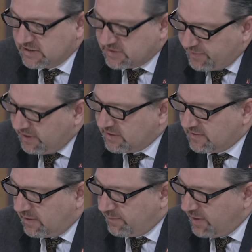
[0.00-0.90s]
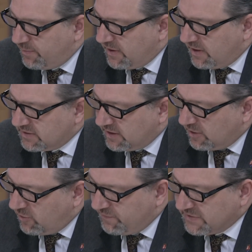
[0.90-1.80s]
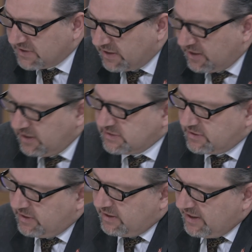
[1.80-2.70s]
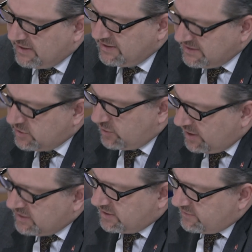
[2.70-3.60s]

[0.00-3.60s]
Speak to them. People holding an office can easily get disconnected